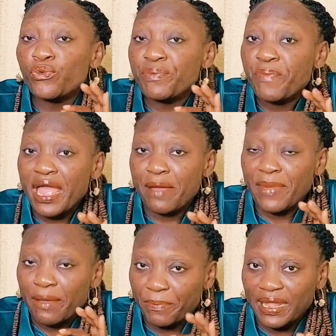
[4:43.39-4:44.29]

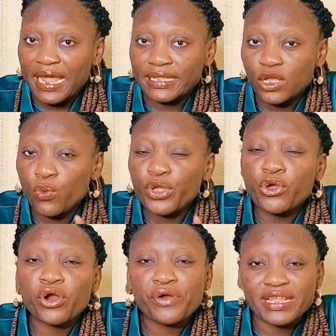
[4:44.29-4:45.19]
repayment plan with
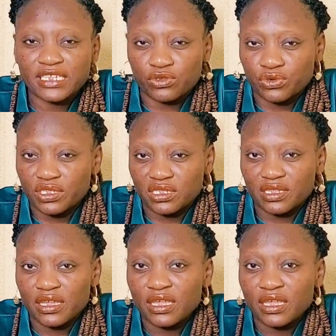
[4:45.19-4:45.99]
your creditors